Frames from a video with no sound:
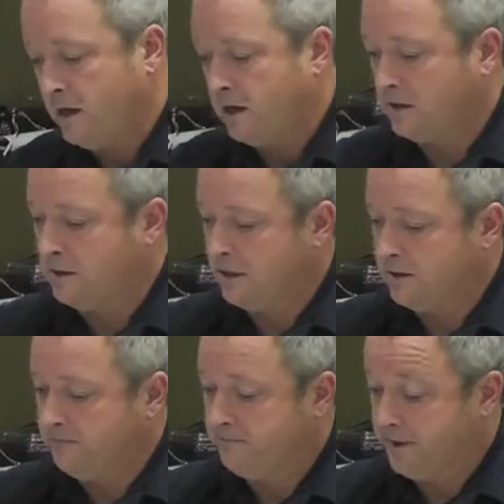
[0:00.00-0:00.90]
And
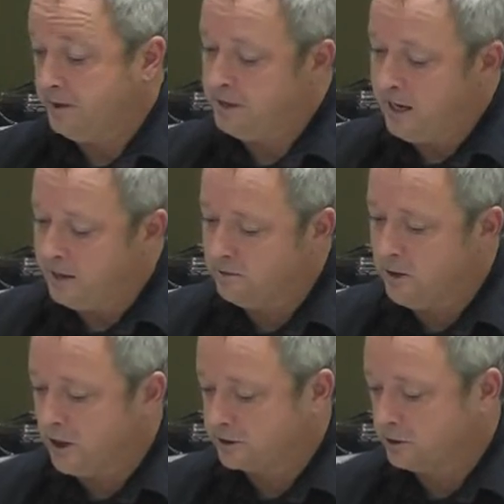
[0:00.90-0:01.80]
um, in the end,
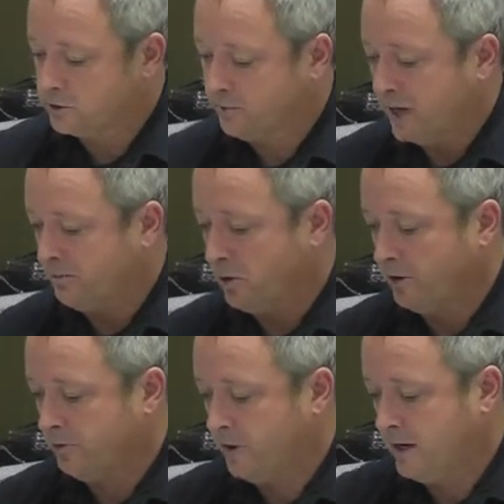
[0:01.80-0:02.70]
we also spent
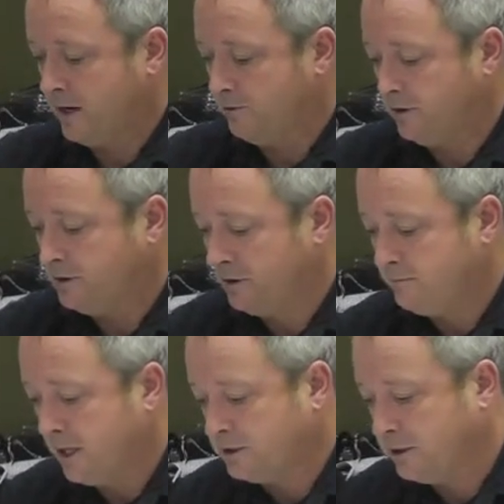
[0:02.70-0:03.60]
more than we had originally
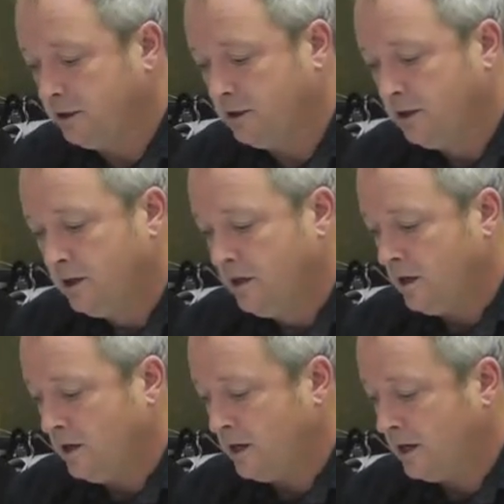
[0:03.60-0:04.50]
budgeted,
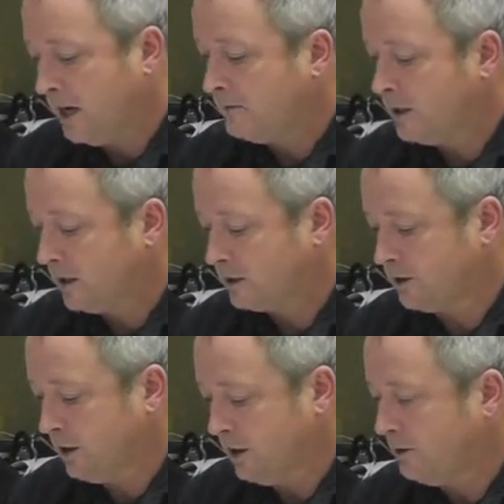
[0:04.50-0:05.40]
again, because
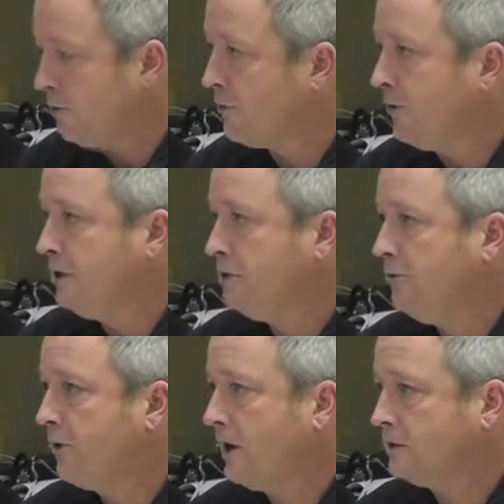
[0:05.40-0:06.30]
of the
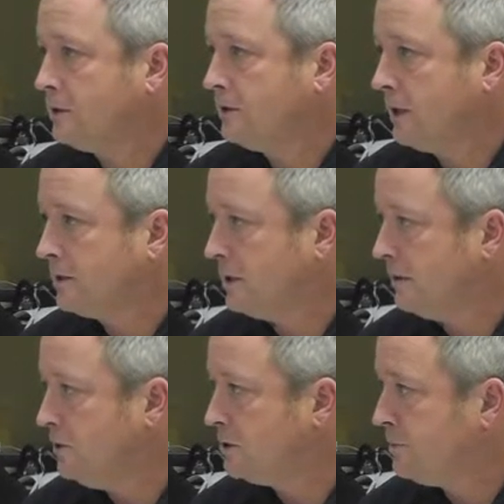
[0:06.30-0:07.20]
132000 dollars that
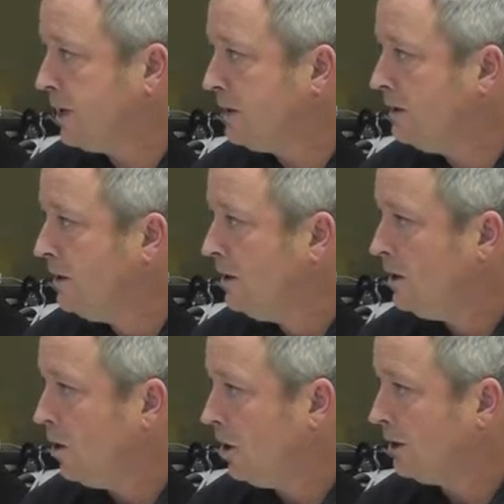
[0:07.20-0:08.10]
uh, we spent
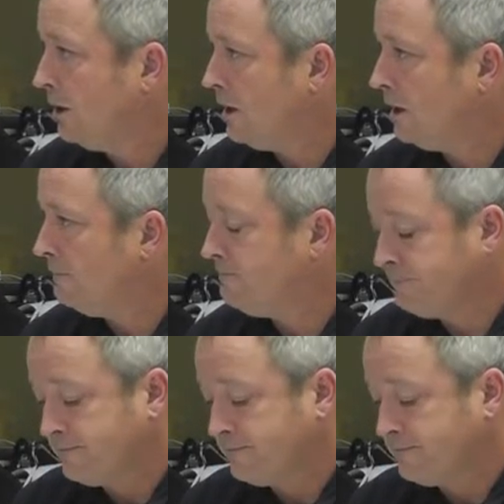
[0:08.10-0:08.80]
on um,